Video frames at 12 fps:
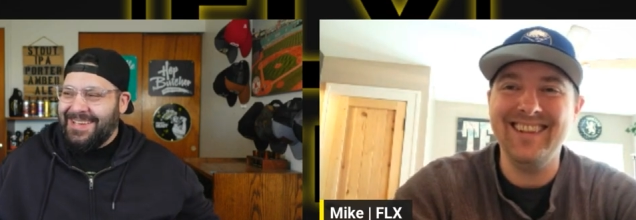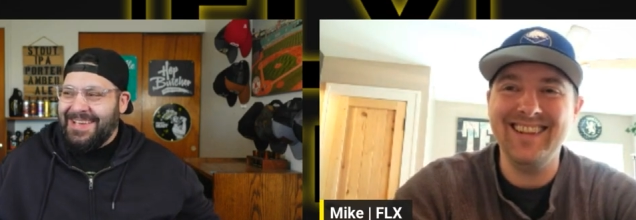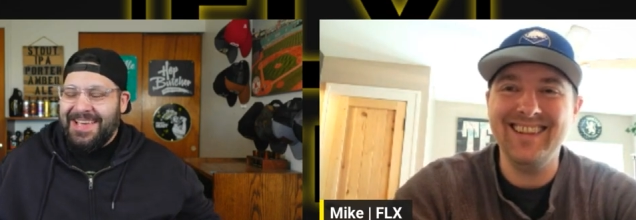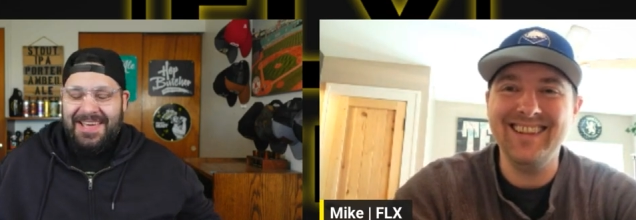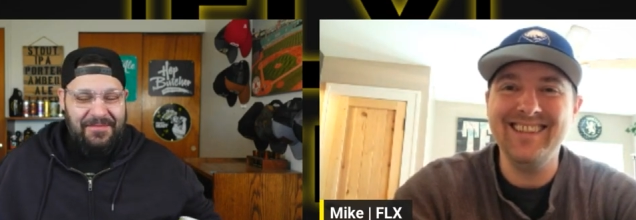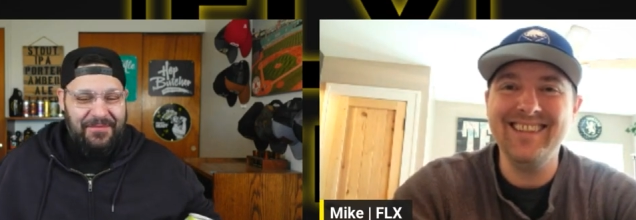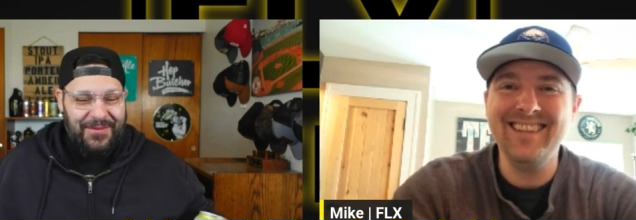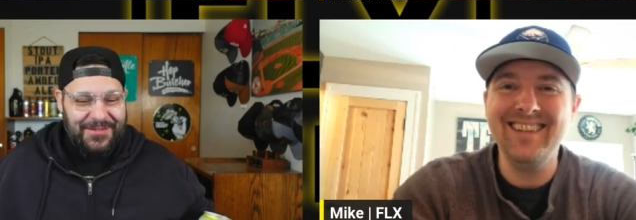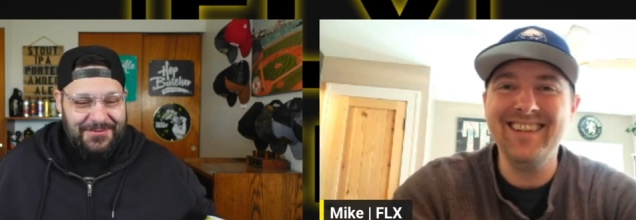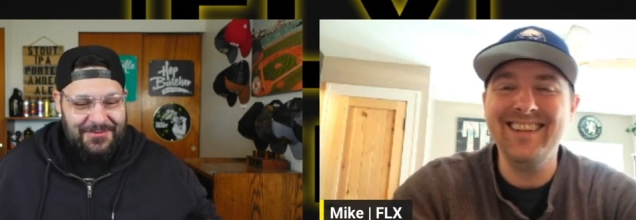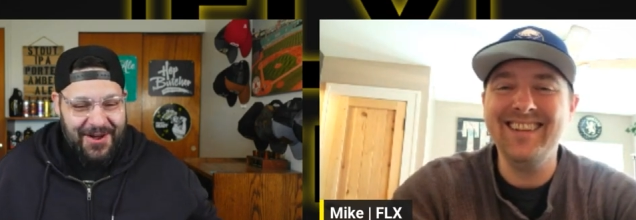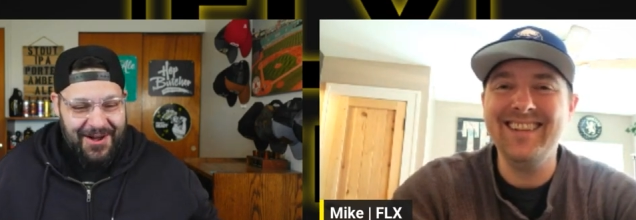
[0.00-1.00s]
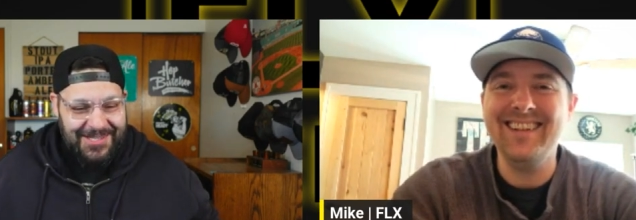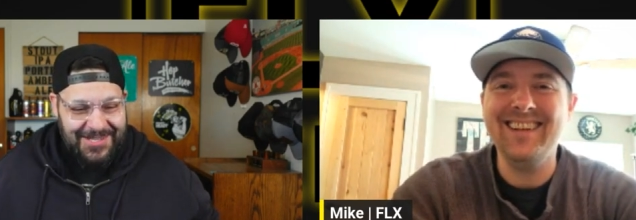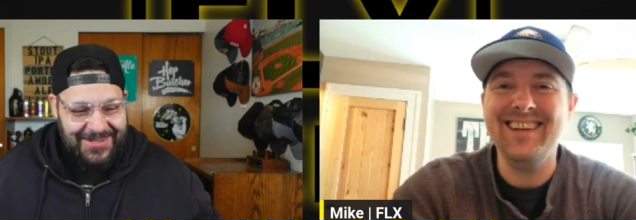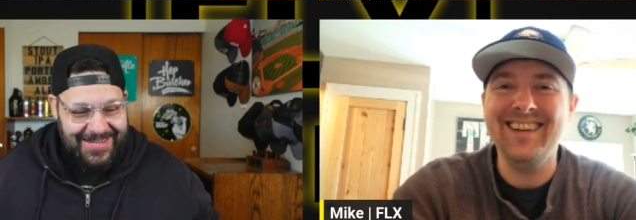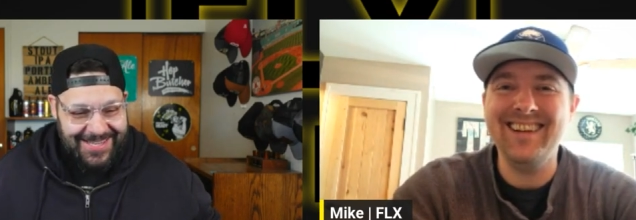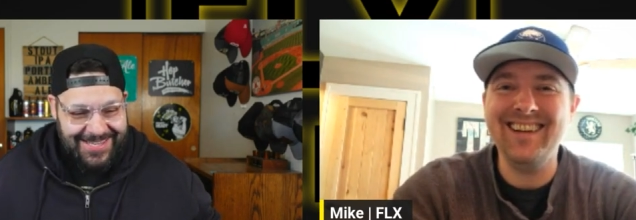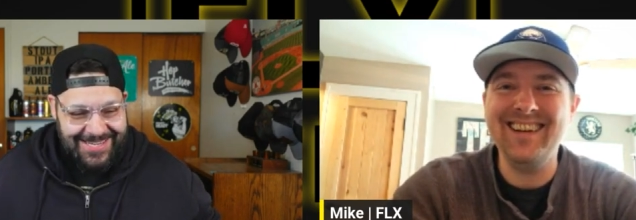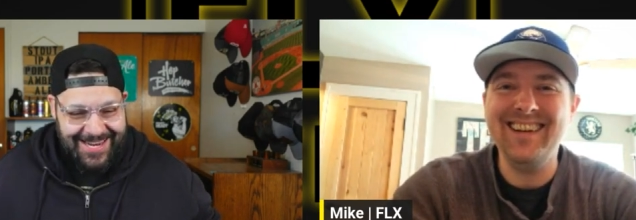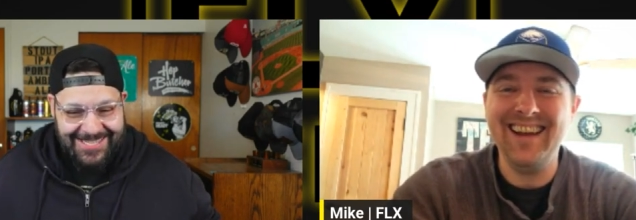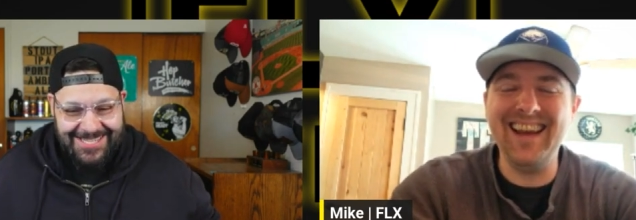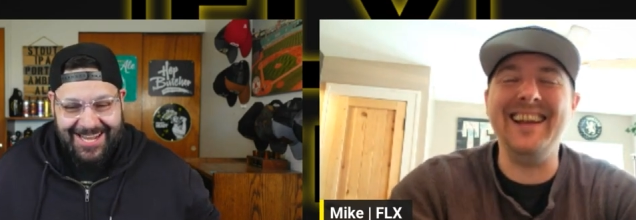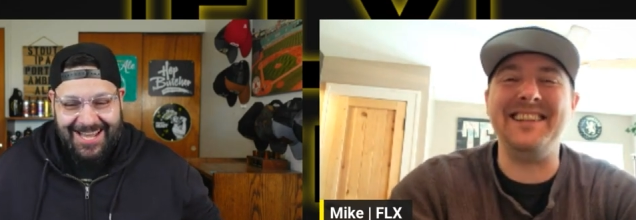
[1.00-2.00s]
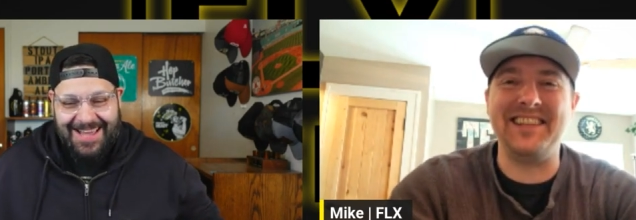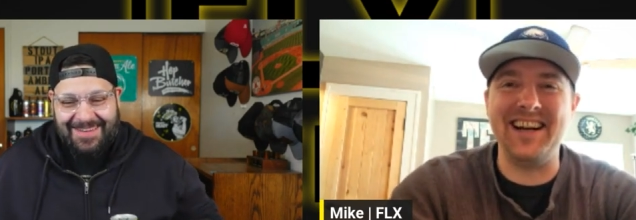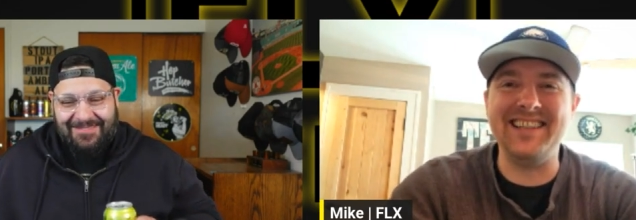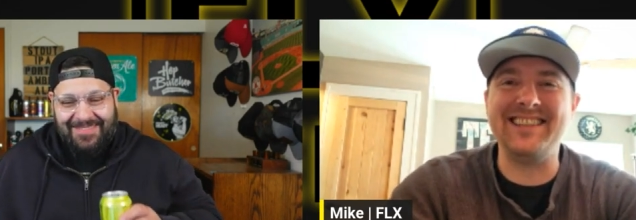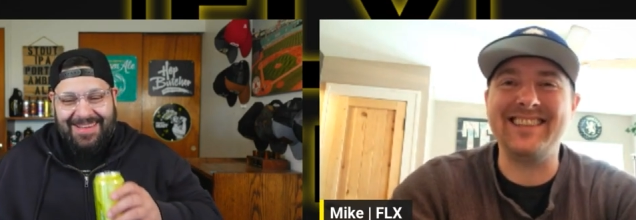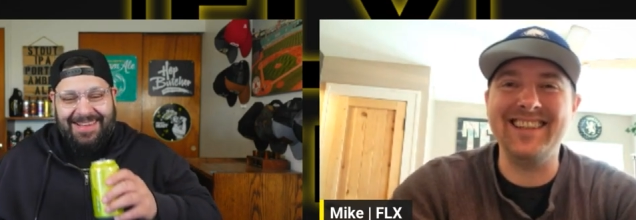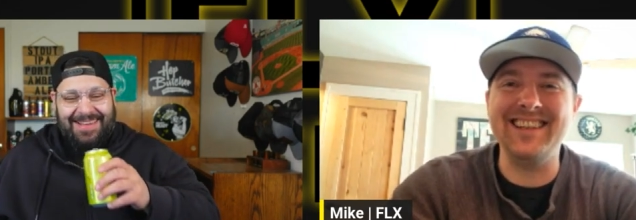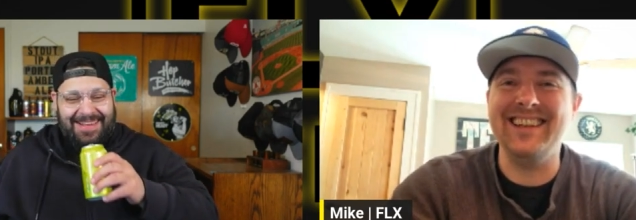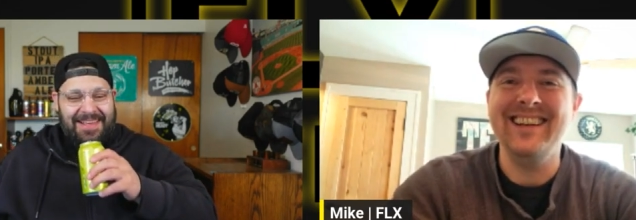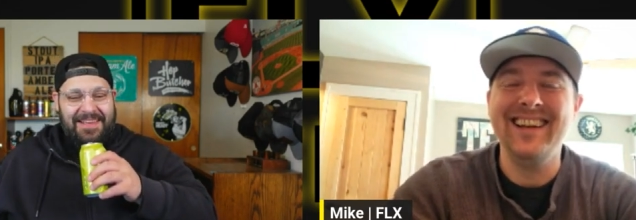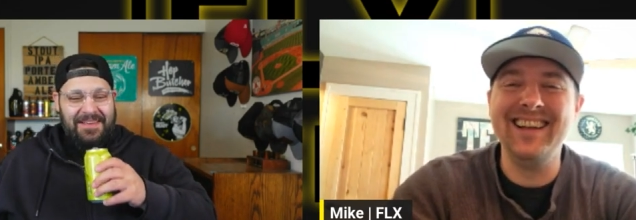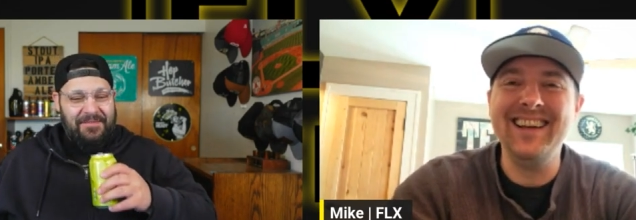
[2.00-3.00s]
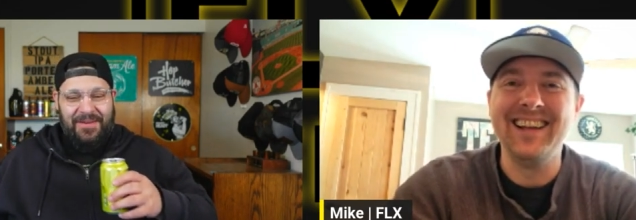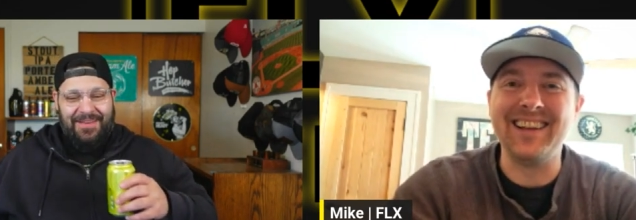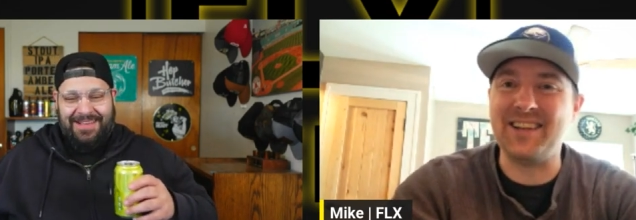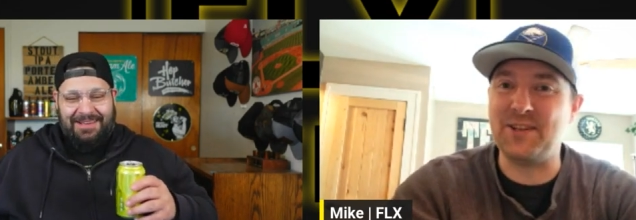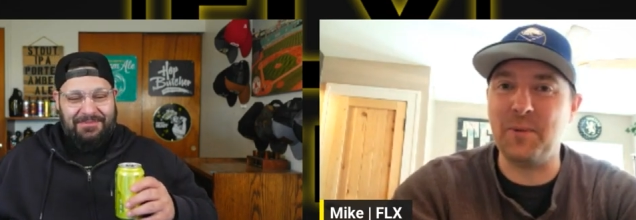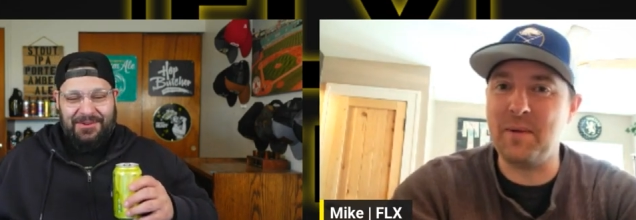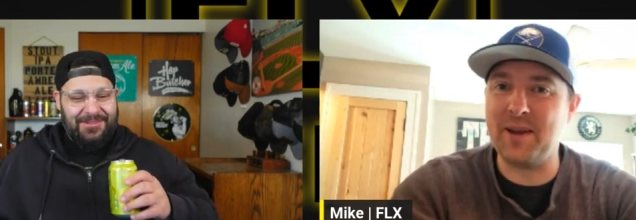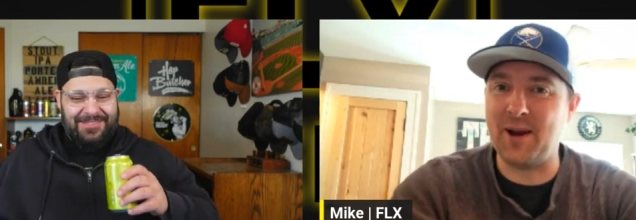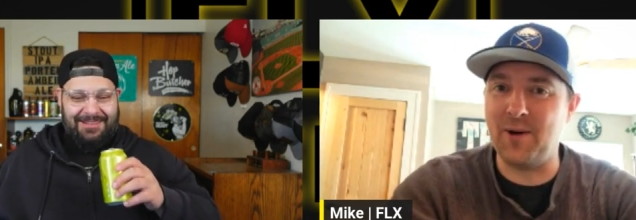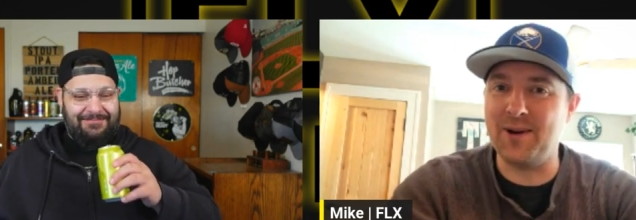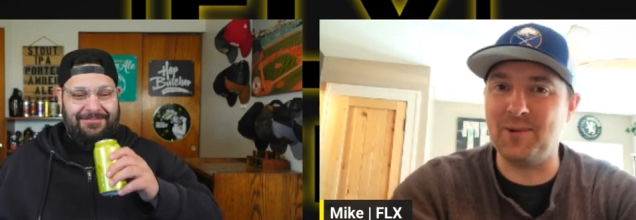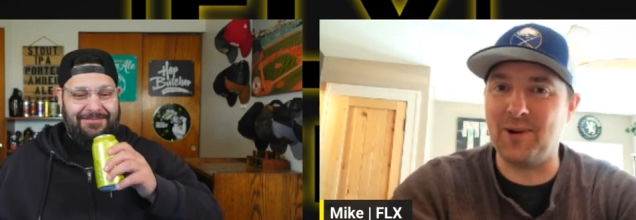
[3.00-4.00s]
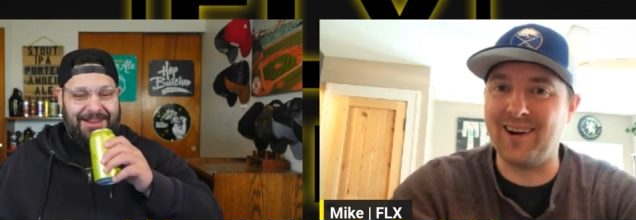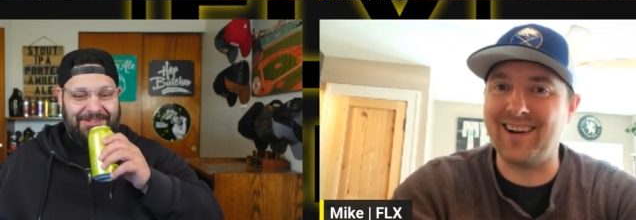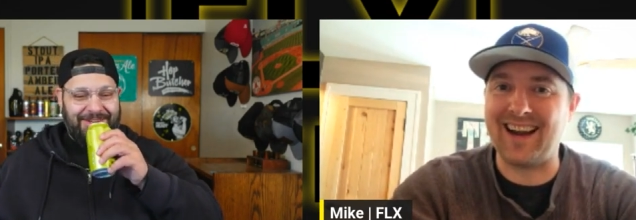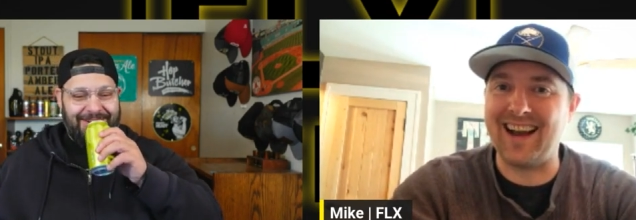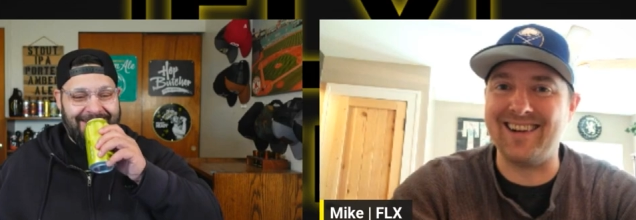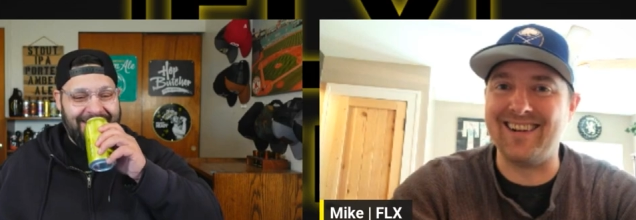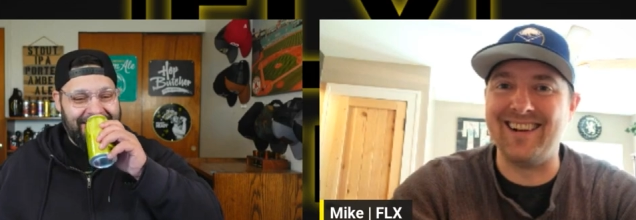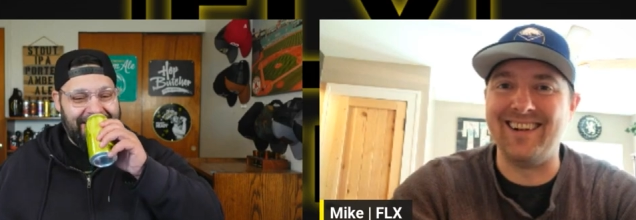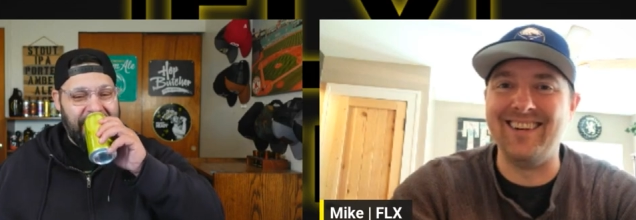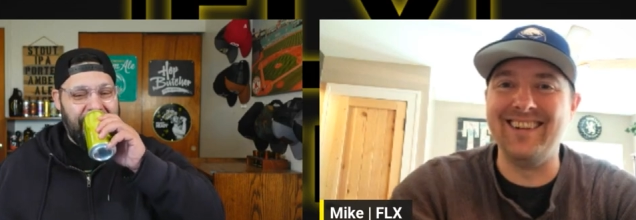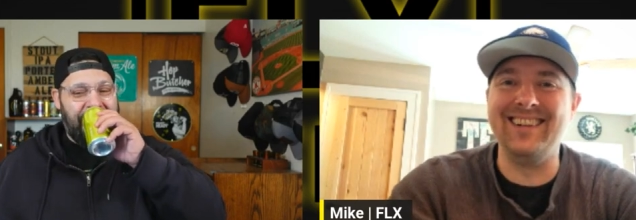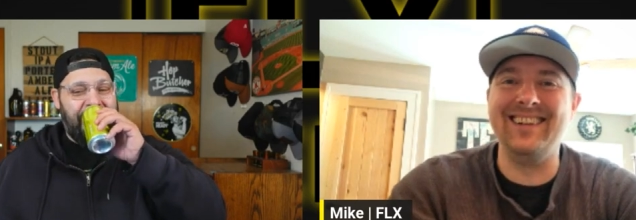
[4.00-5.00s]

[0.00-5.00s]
Speaker 1: It feels wrong doing it in the daytime. It does. like, should we be going to work? Sure. I don't know.